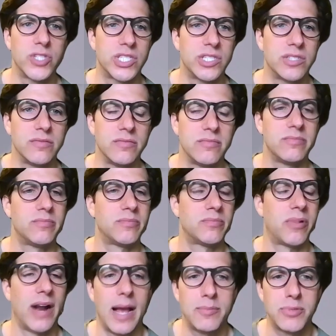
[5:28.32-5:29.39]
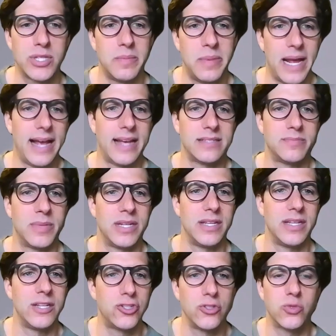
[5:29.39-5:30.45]
There's perhaps in the
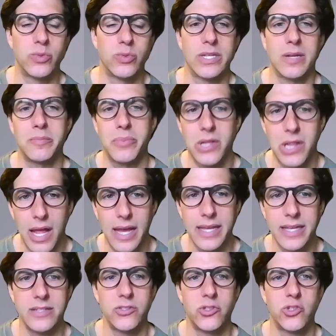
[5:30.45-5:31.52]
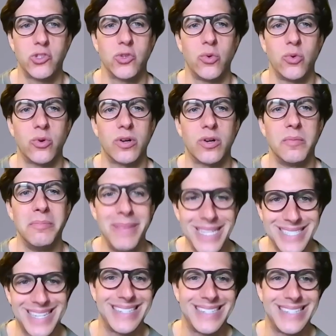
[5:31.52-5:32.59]
past been issues with compliance
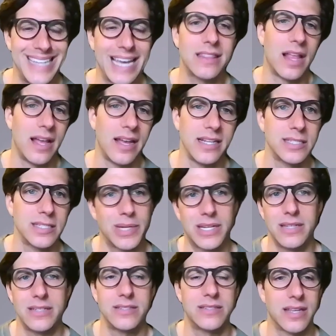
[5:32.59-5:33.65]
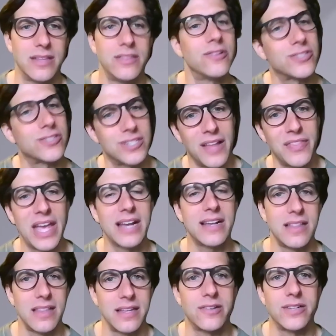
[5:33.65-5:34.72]
or missed deadlines because again, there's
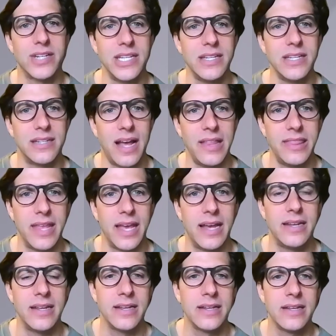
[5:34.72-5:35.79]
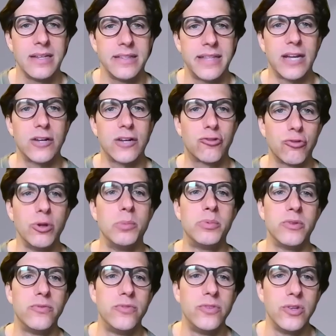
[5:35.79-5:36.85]
not that clarity and not that
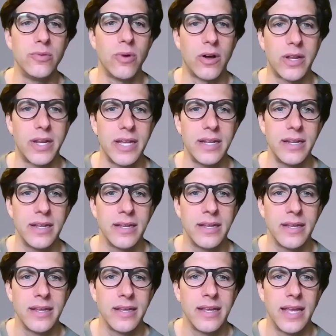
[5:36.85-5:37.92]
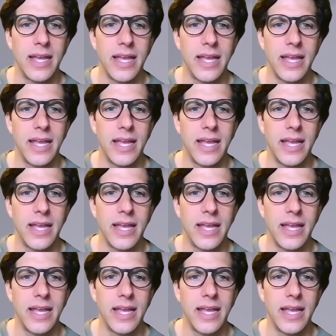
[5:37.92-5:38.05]
group view on it.